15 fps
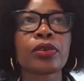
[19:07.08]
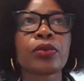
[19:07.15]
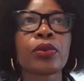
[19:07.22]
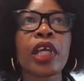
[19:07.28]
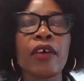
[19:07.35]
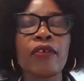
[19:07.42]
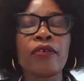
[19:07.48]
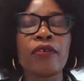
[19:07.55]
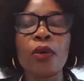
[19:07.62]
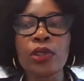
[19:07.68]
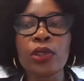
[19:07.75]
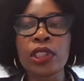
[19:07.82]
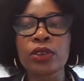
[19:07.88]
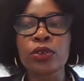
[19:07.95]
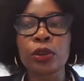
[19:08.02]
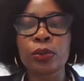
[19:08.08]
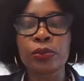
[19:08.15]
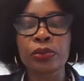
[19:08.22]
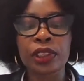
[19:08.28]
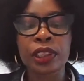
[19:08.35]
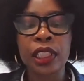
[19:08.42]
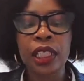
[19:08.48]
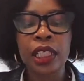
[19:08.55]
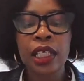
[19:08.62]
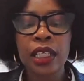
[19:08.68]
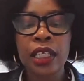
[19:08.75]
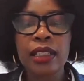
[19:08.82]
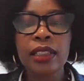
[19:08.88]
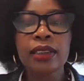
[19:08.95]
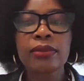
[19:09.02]
we have all these groups,
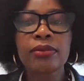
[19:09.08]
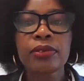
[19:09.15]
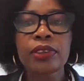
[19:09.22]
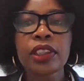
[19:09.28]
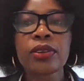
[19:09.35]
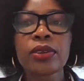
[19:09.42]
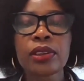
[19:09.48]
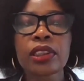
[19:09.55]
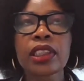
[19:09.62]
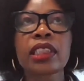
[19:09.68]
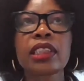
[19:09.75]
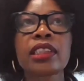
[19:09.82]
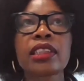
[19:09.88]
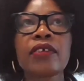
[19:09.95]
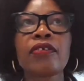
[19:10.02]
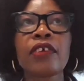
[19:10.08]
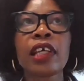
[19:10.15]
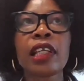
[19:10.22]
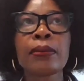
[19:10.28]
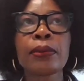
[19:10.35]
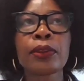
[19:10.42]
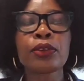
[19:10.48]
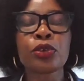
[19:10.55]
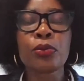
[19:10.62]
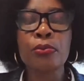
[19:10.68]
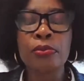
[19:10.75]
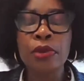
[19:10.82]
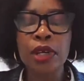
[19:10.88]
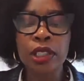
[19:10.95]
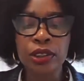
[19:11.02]
this resource that is available to
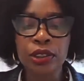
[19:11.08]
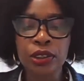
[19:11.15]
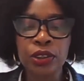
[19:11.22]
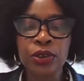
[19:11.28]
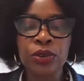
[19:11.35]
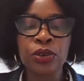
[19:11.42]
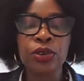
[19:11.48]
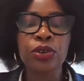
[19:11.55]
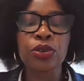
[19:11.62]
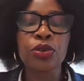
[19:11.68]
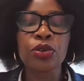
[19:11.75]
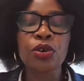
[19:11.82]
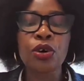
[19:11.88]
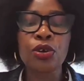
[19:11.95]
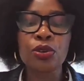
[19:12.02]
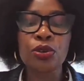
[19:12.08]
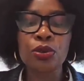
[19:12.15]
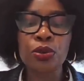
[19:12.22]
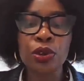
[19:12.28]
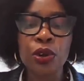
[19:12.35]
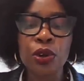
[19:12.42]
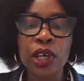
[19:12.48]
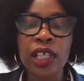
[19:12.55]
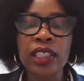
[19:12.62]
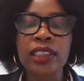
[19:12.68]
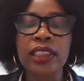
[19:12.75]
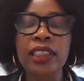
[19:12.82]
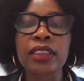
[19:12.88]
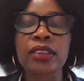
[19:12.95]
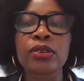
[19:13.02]
mentor you, to go through your
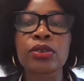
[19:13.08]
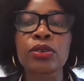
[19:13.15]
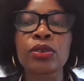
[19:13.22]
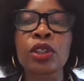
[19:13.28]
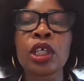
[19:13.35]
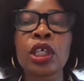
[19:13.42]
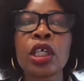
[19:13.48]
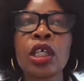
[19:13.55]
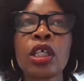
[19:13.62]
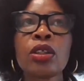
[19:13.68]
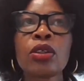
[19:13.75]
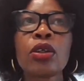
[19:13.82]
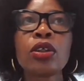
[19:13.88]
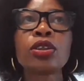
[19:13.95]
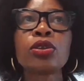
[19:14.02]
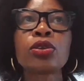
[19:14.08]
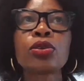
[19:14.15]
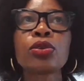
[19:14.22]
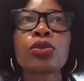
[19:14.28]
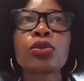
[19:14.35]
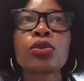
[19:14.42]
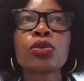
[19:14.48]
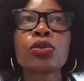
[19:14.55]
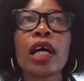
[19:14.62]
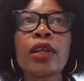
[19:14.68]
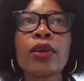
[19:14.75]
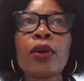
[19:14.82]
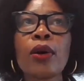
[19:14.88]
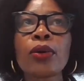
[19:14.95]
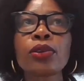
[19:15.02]
ACEs, to not to
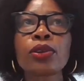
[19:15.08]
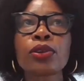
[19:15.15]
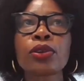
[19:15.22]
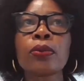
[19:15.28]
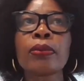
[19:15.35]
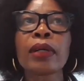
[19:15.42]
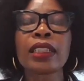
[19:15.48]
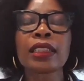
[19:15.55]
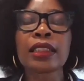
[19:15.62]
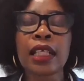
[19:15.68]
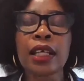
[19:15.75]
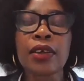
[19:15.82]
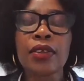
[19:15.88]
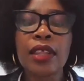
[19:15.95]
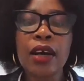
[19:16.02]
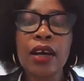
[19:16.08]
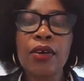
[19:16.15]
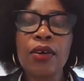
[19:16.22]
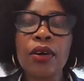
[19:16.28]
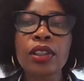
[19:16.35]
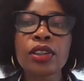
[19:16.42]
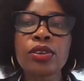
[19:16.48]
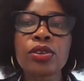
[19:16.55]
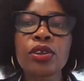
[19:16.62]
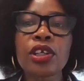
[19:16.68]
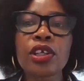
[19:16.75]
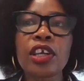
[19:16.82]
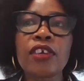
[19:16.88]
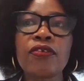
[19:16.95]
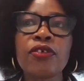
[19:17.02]
handhold you, but they're going
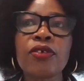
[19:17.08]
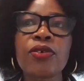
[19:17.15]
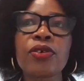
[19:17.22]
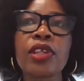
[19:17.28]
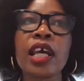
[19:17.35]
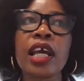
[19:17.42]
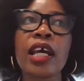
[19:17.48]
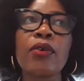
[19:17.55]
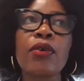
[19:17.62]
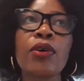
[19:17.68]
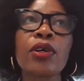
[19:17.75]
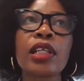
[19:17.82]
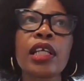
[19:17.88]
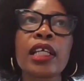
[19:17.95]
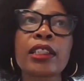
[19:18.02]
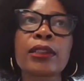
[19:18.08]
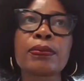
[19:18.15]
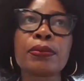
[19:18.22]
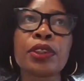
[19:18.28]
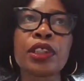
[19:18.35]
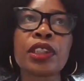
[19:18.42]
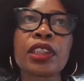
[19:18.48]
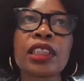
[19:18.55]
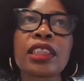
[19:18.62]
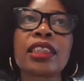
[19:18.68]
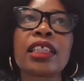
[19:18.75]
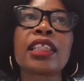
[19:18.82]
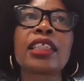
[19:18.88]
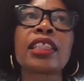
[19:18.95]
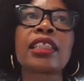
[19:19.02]
to give you their own experiences
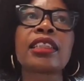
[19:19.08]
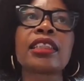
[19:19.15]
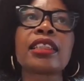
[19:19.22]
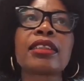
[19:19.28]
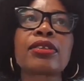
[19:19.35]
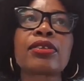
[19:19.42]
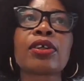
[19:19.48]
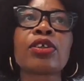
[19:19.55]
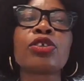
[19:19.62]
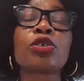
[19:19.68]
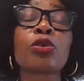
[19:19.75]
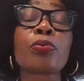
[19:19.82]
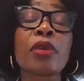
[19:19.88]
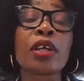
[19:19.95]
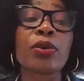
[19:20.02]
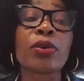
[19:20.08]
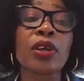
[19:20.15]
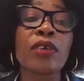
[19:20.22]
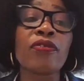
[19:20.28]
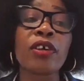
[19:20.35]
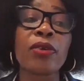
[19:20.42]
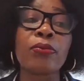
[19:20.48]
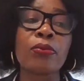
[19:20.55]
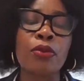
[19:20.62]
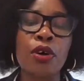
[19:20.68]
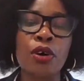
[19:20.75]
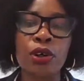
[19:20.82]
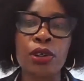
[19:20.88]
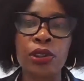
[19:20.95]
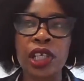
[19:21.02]
that is going to make you even
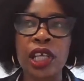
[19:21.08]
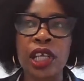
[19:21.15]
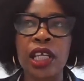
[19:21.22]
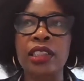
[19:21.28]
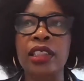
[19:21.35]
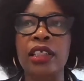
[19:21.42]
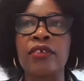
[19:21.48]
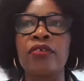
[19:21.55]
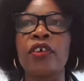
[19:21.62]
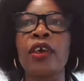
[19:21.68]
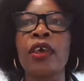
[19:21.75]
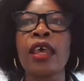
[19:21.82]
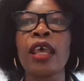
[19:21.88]
more creative.